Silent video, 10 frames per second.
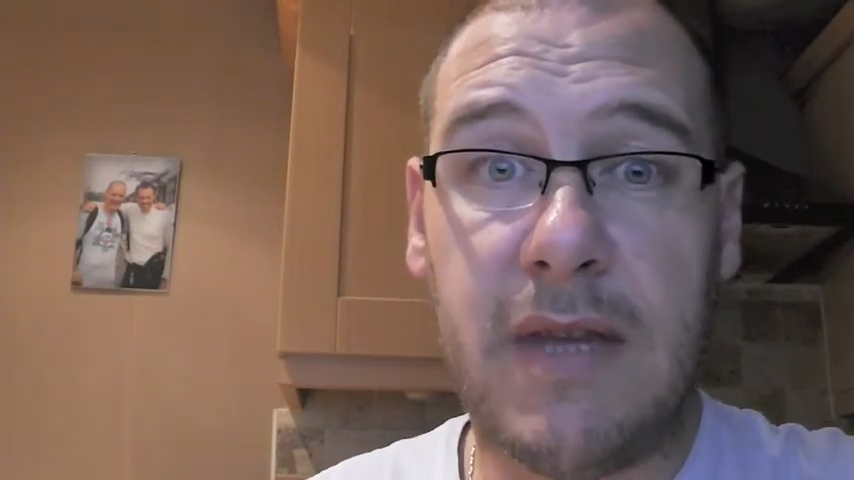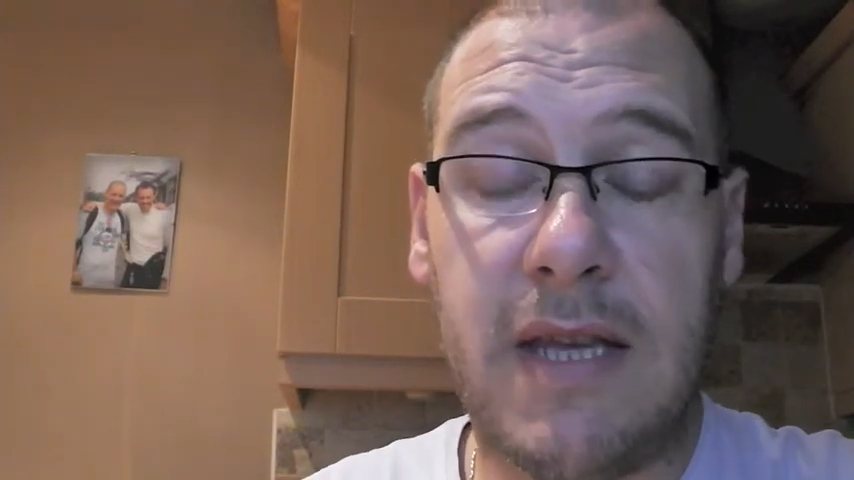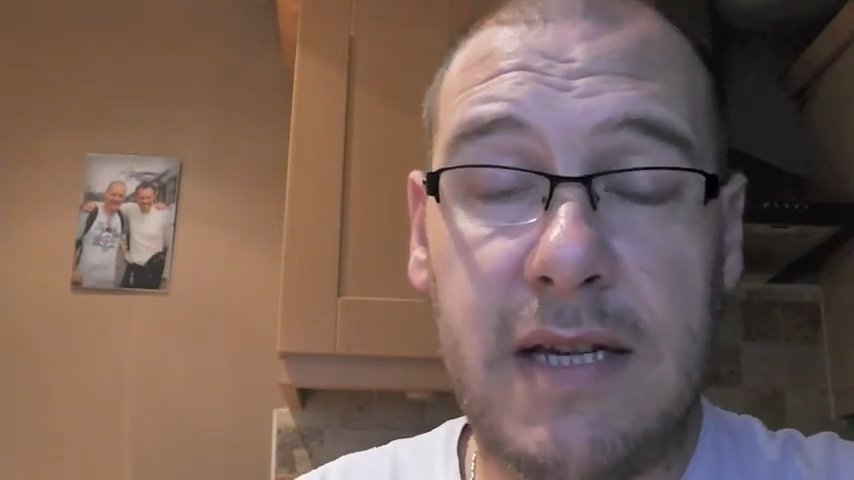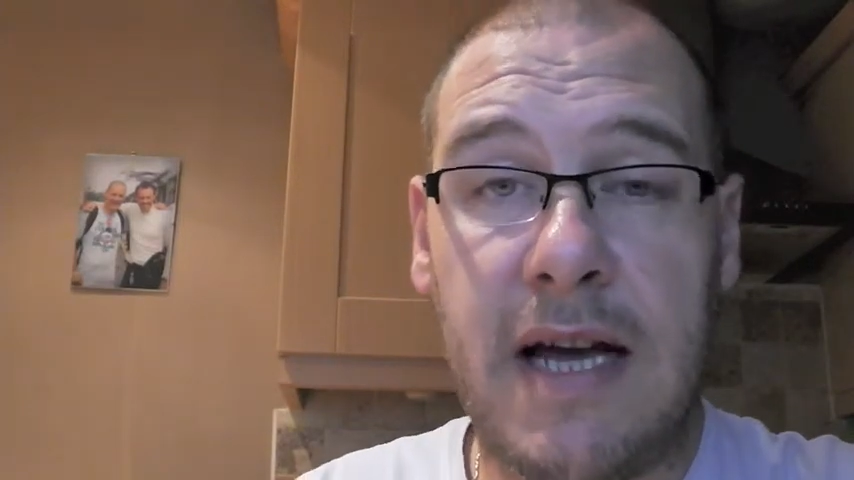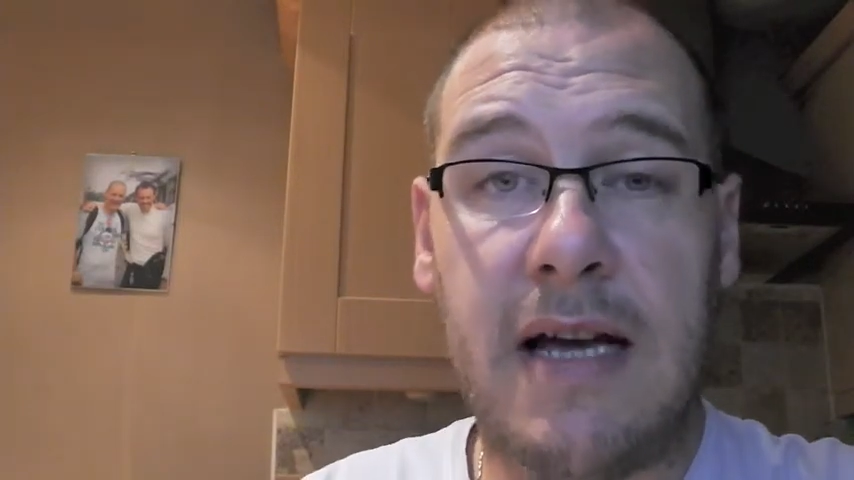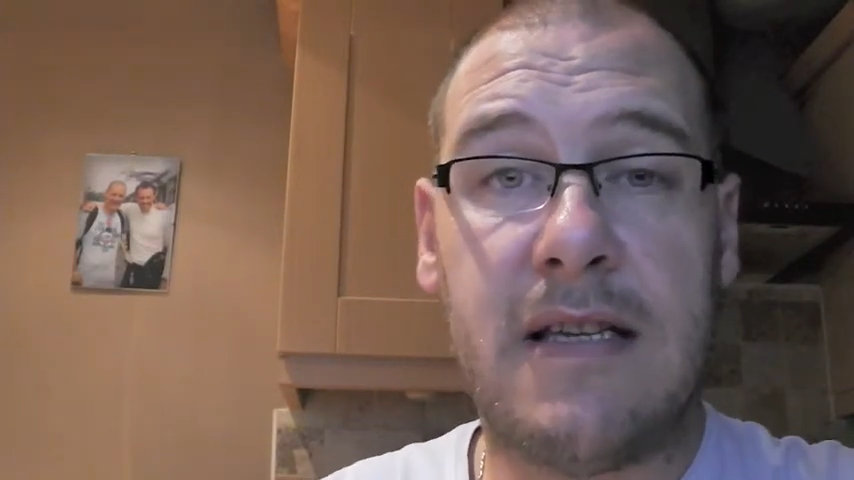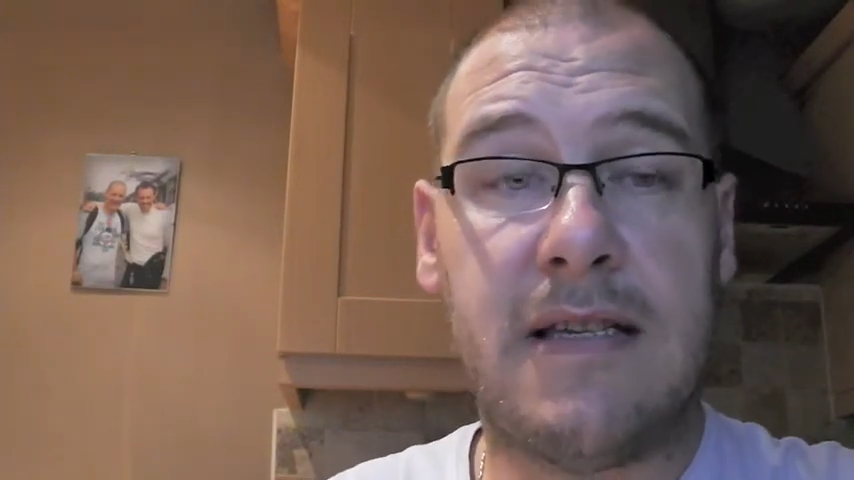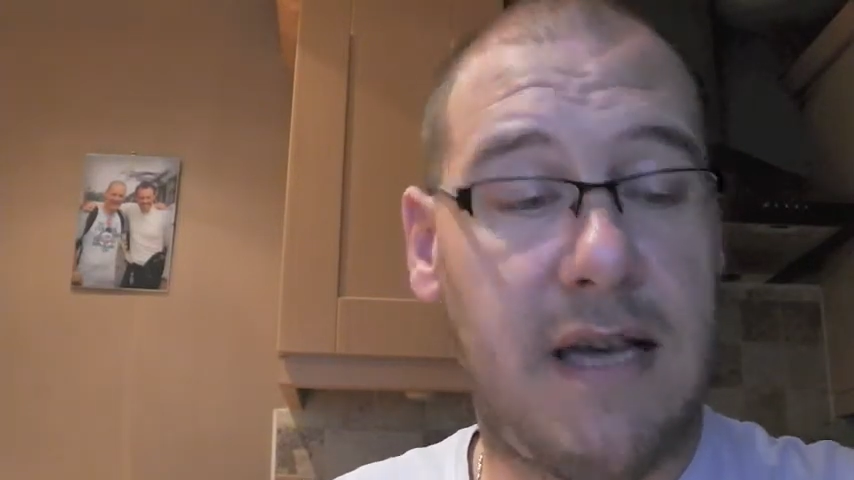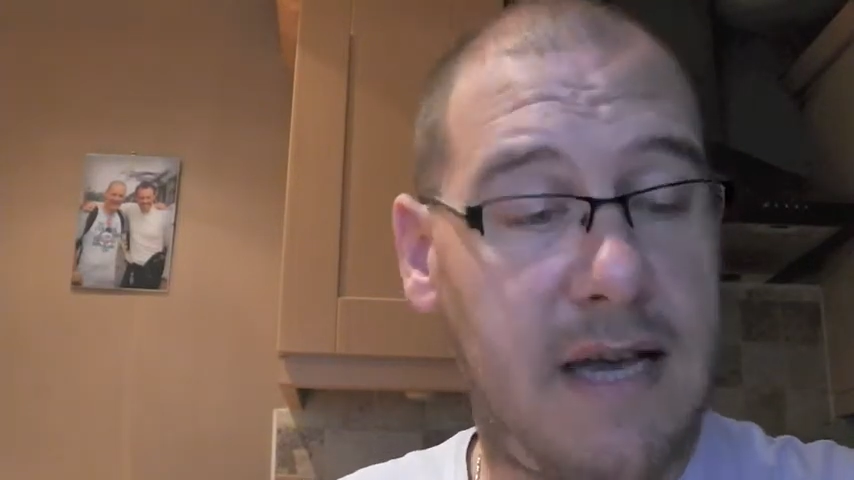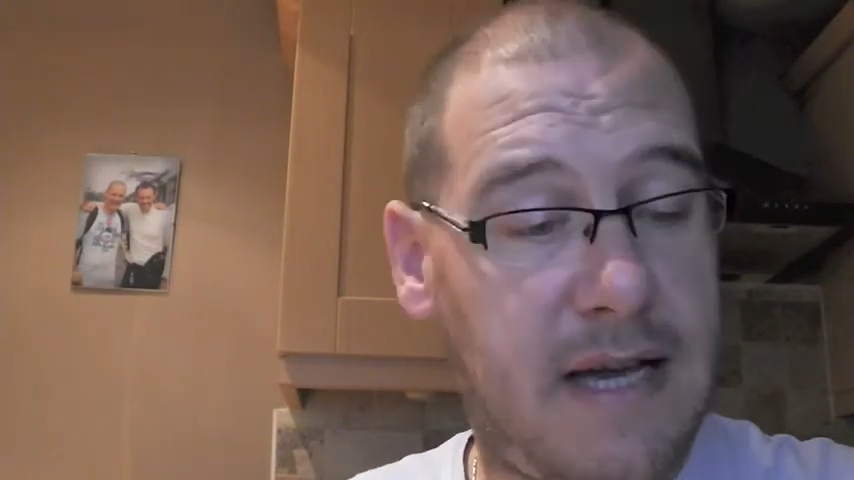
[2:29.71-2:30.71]
the
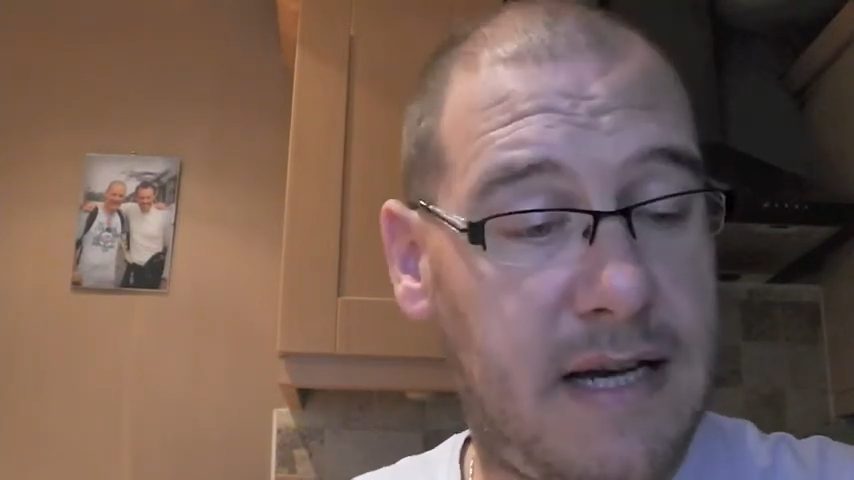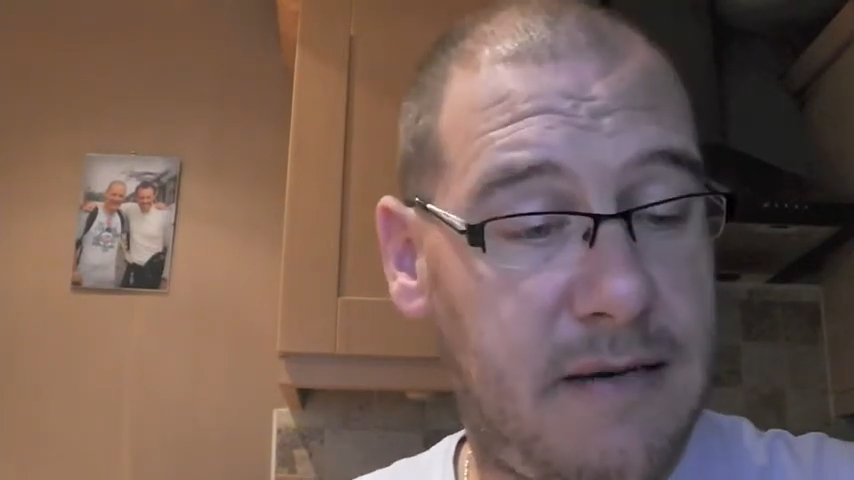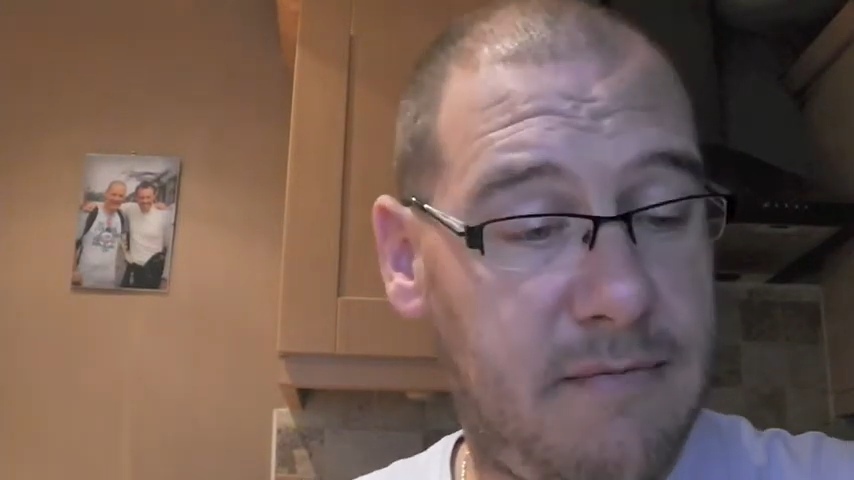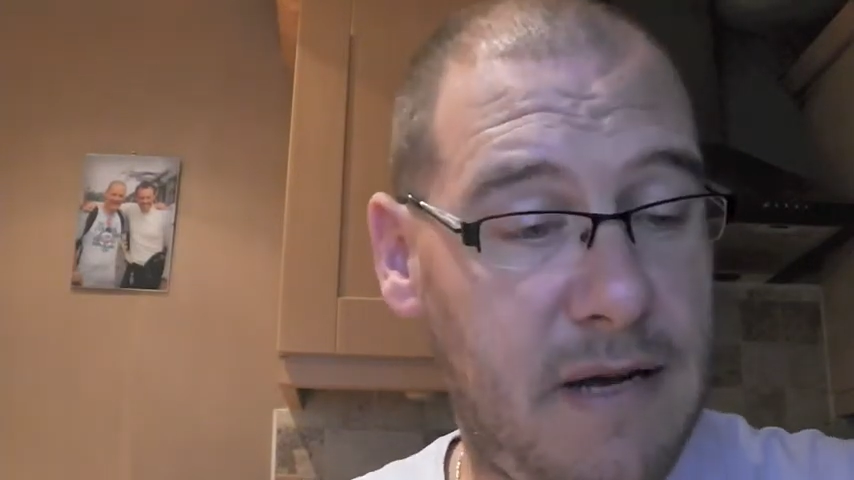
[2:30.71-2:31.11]
tax, and